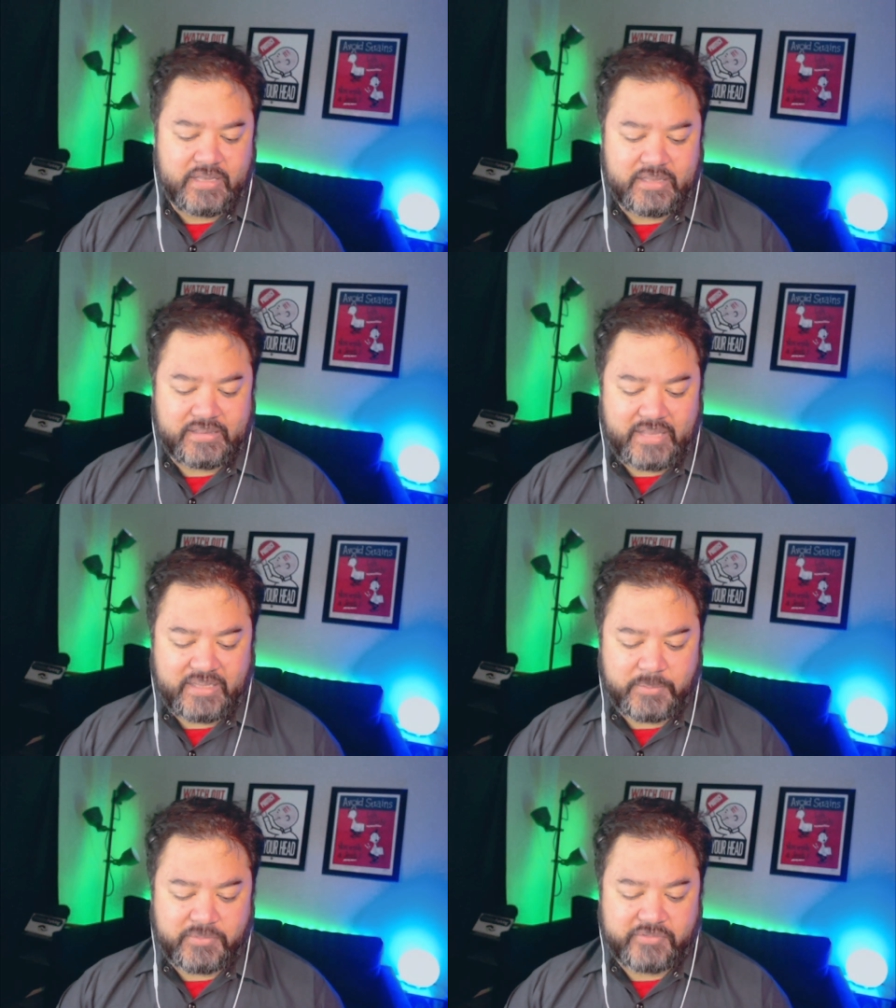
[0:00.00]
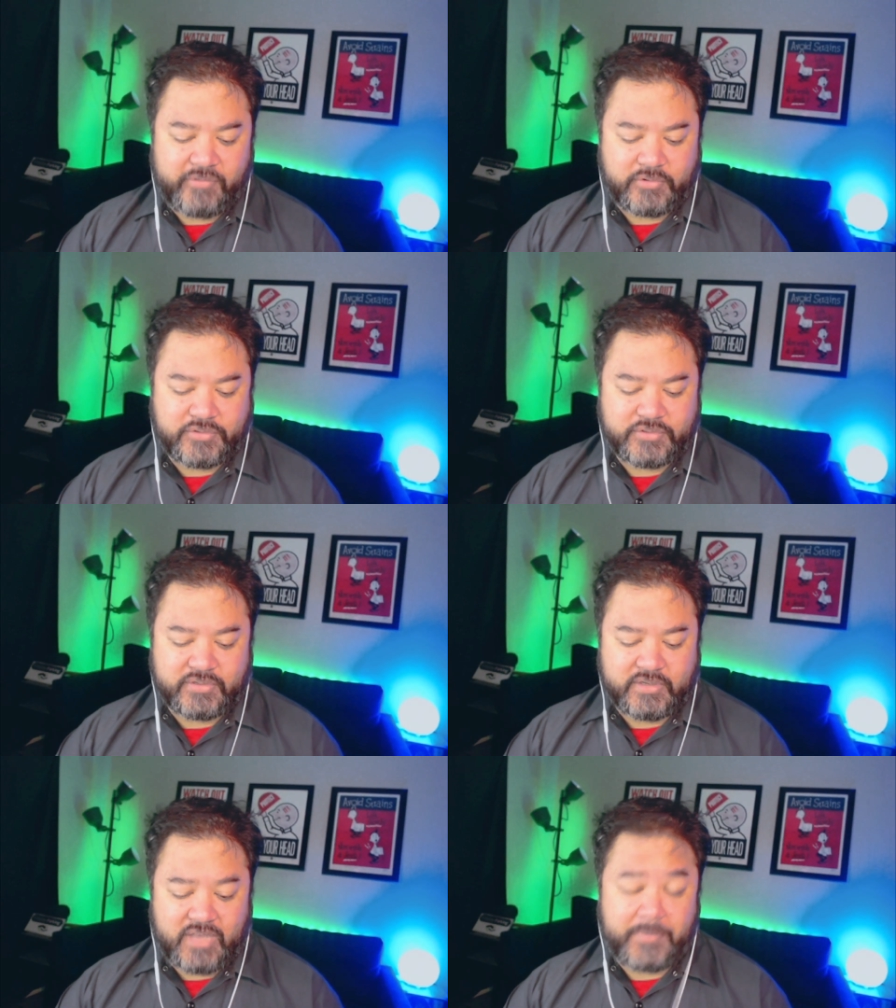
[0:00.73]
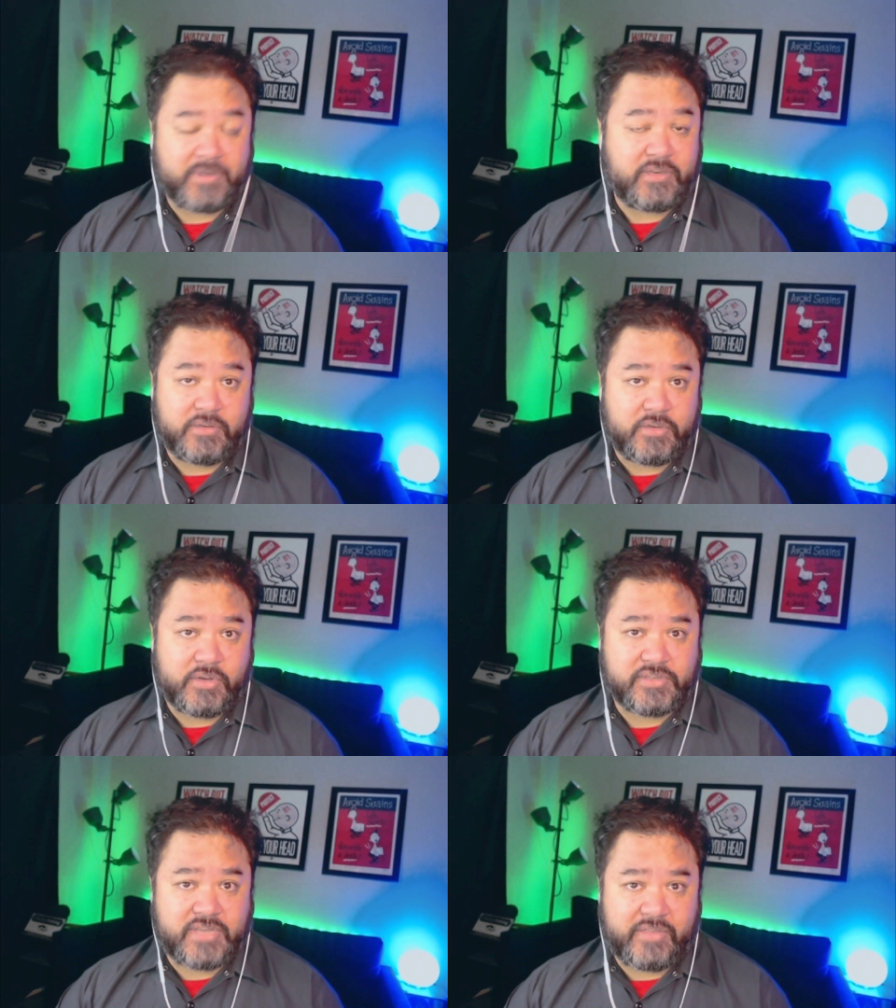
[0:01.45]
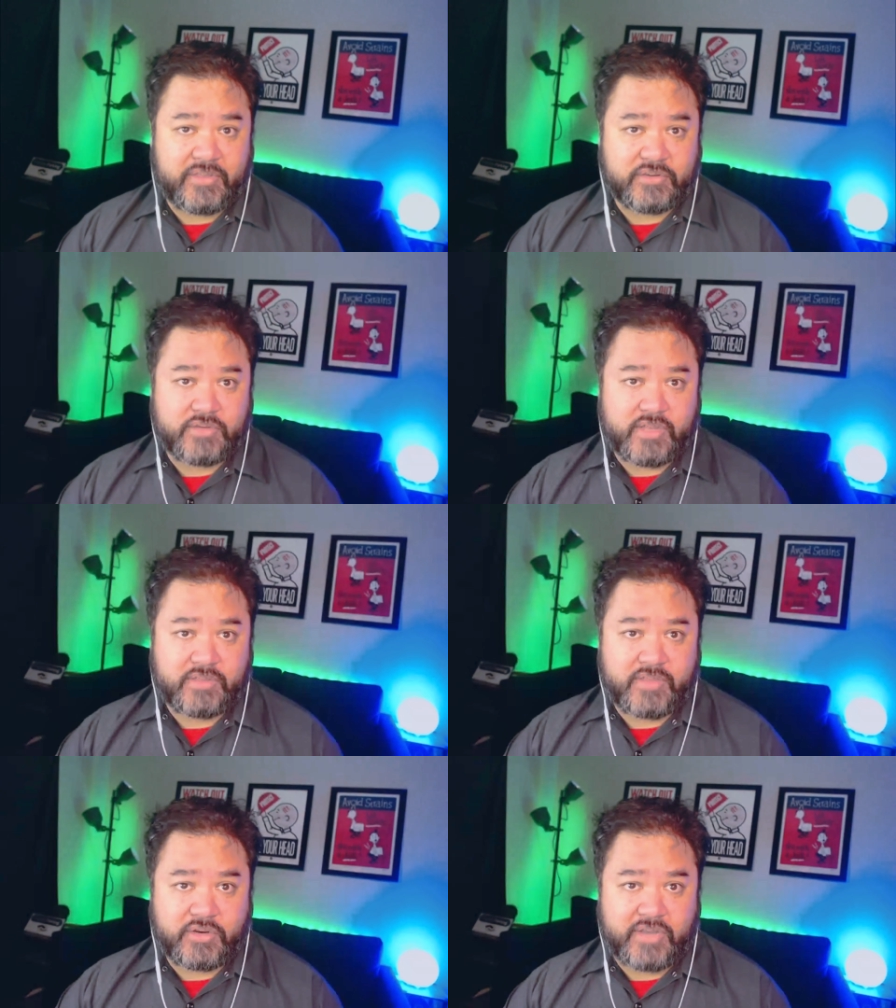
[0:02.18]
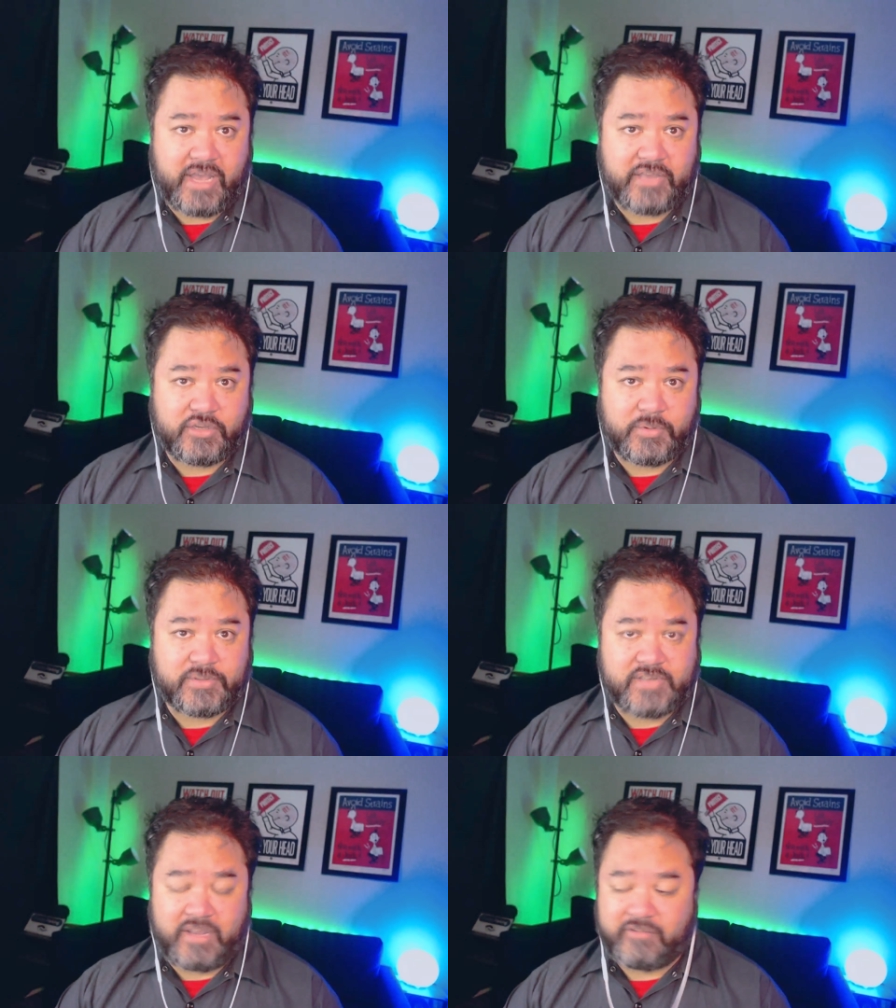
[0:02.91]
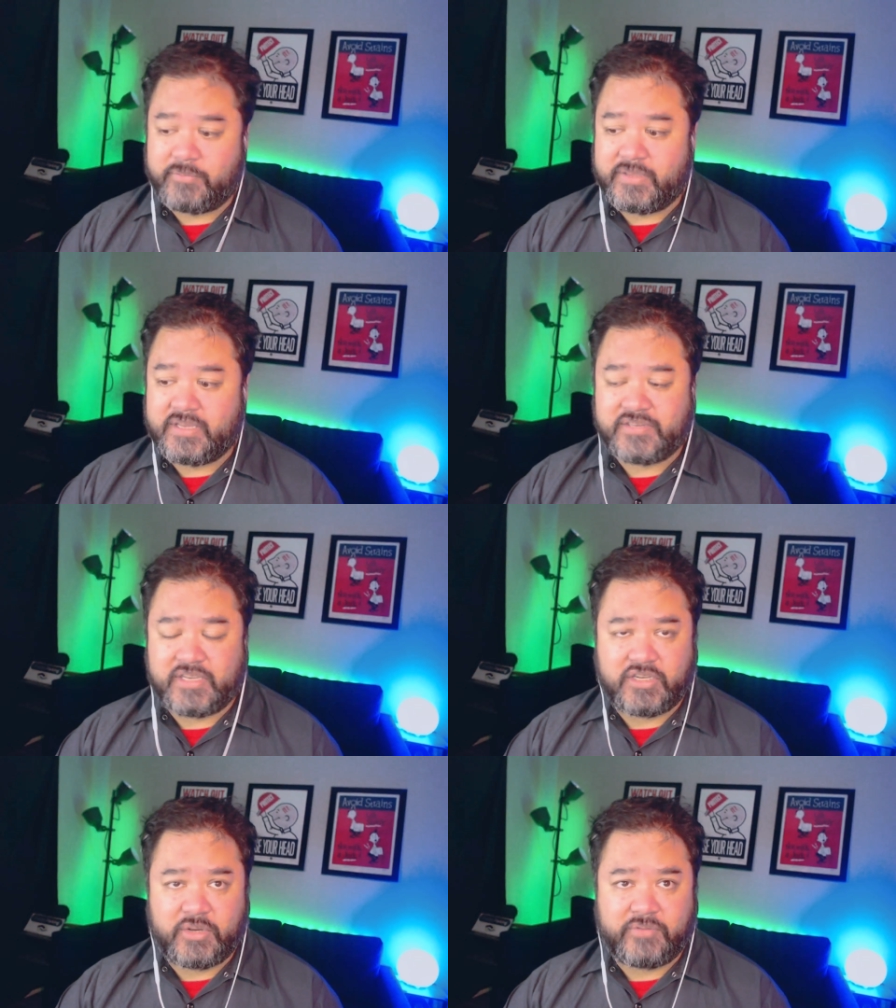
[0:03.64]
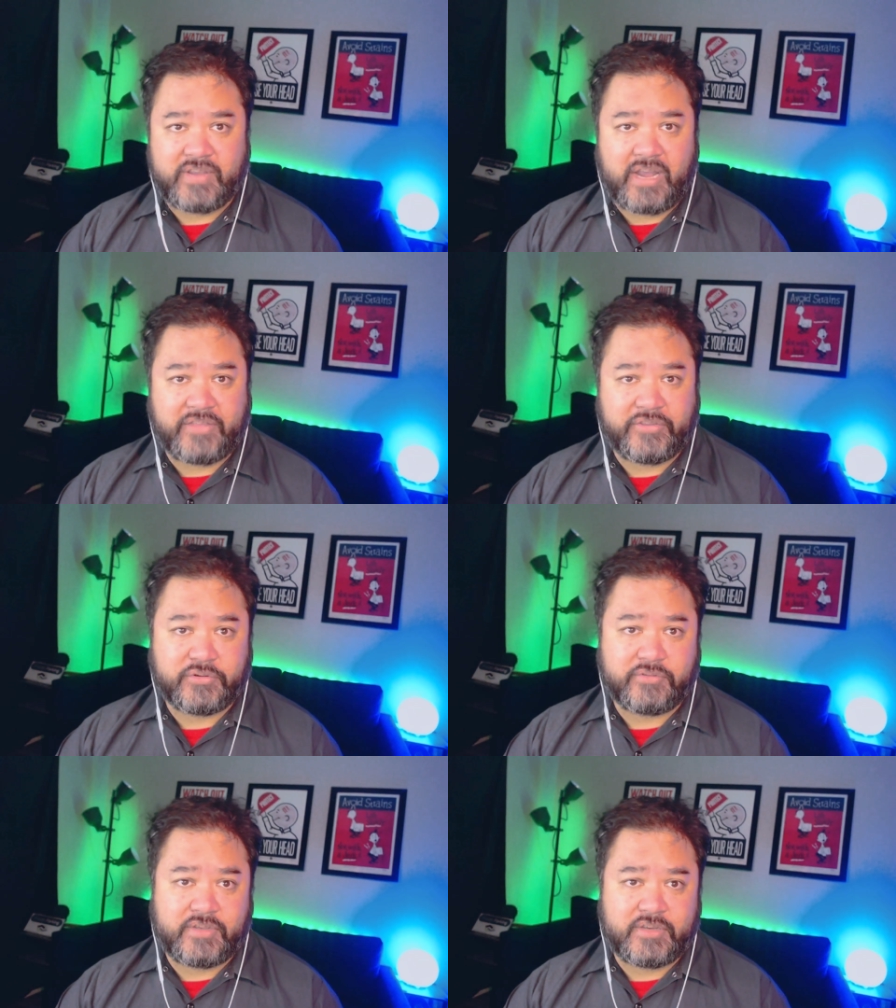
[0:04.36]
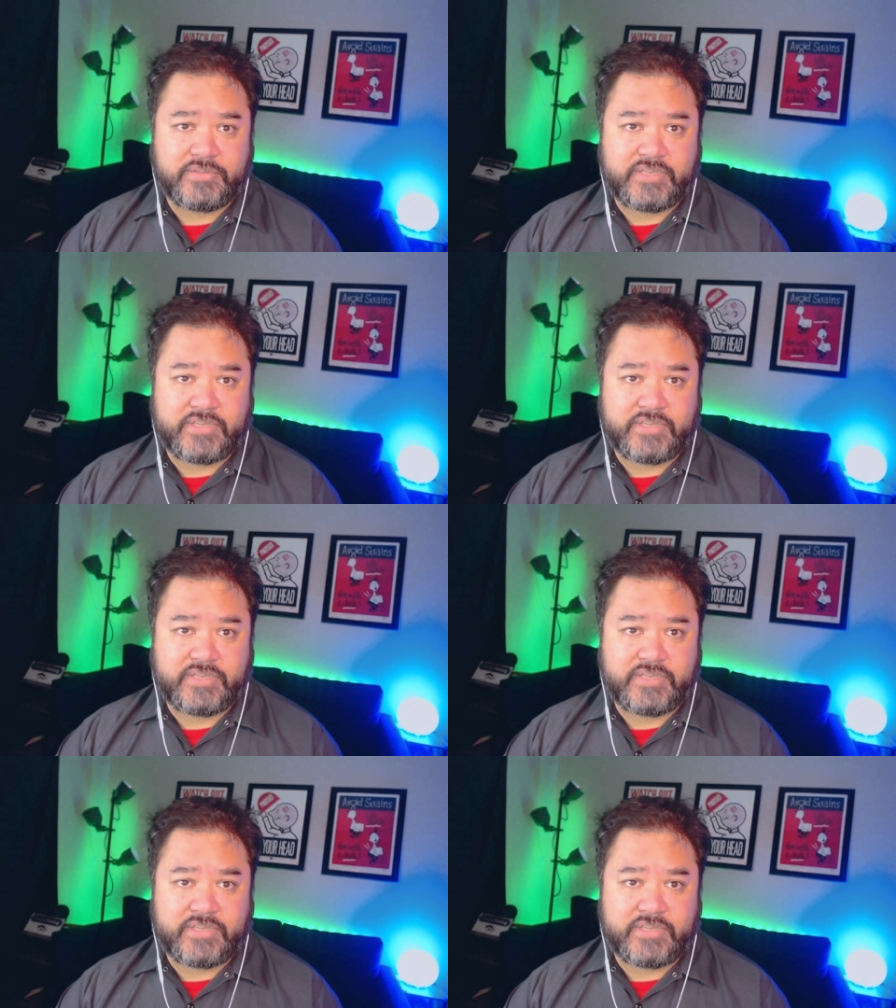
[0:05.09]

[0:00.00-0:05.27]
a lot of times folks, I mean, you could tell that that your guy knew his stuff because he knew if he got those reviews,